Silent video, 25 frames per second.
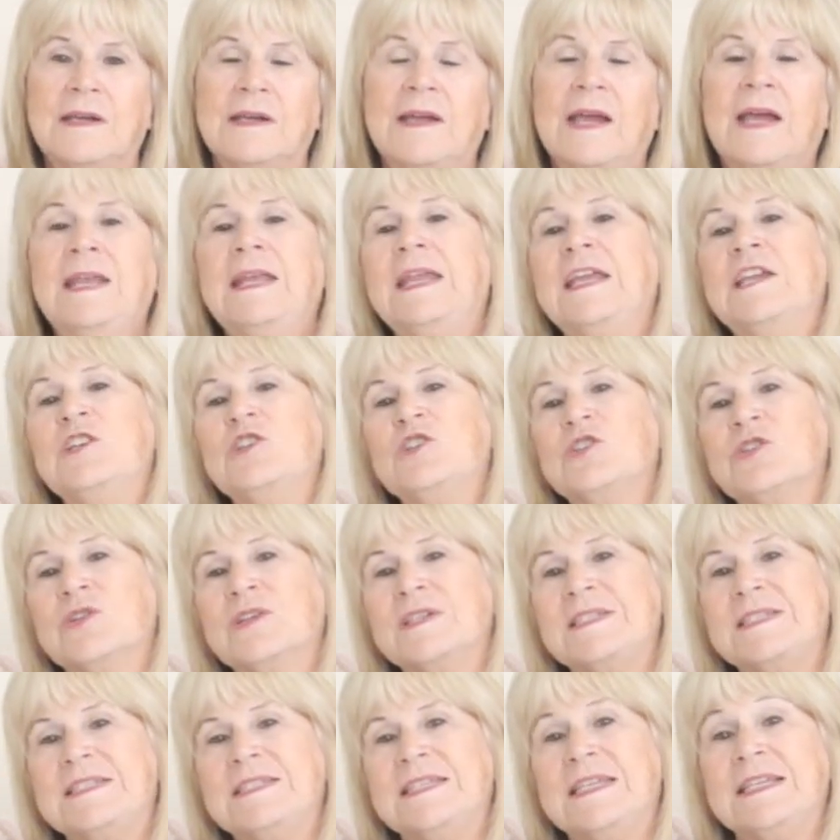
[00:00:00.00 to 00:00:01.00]
And
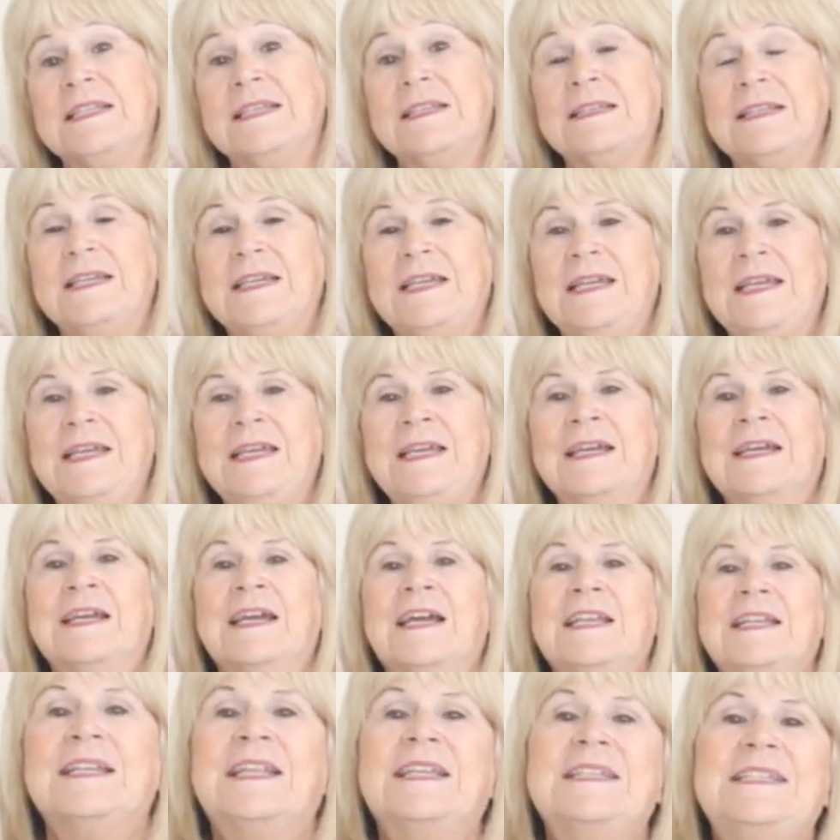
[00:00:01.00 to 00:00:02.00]
interestingly,
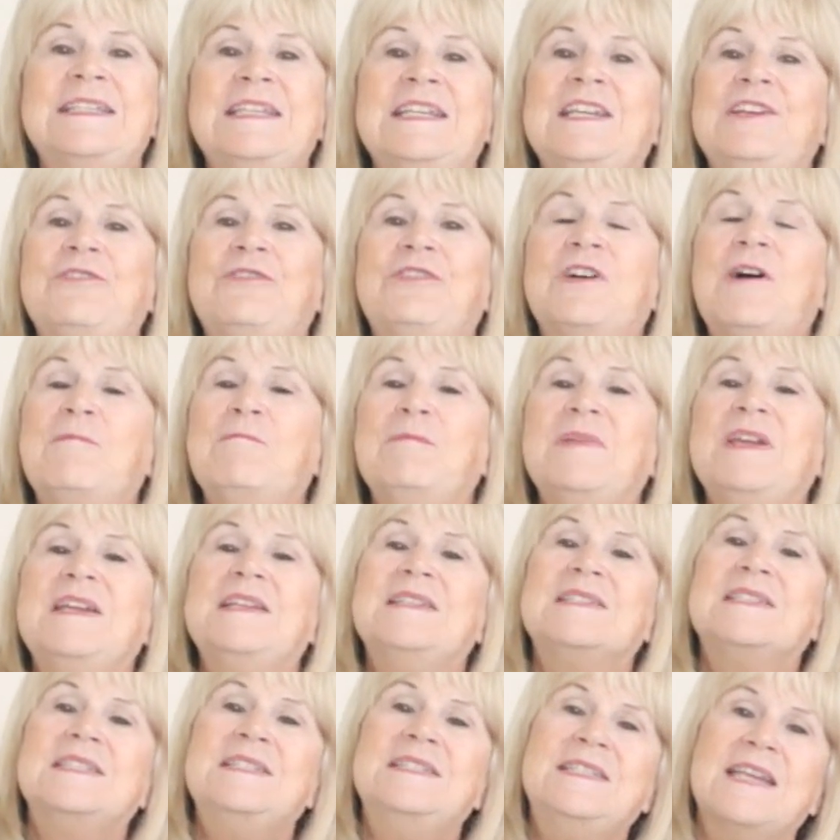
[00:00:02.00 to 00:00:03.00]
Latifah
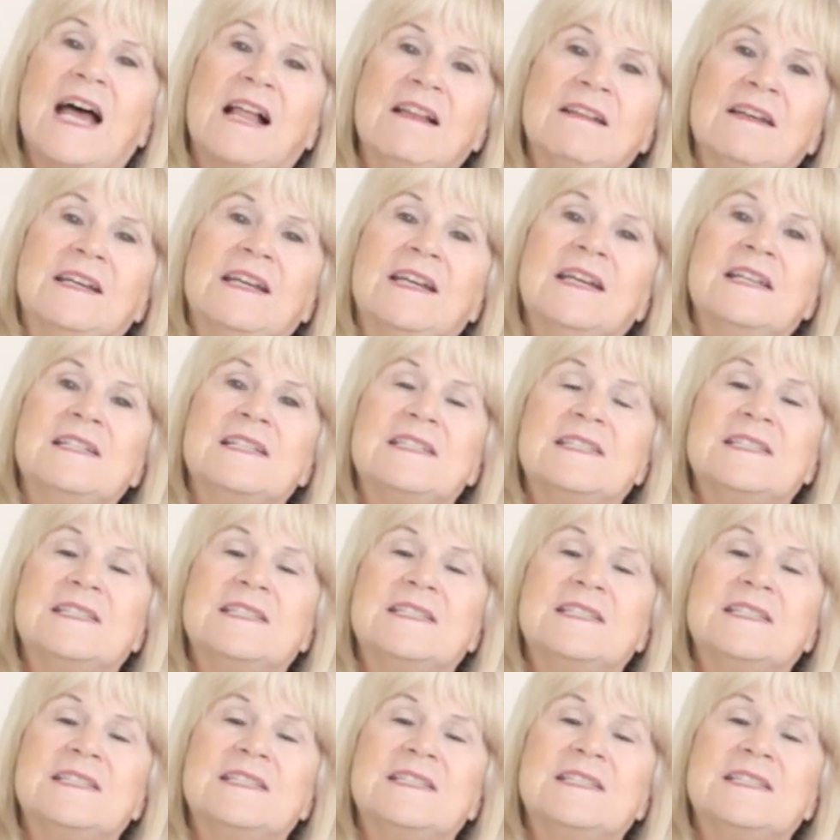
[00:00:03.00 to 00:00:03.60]
means delicate,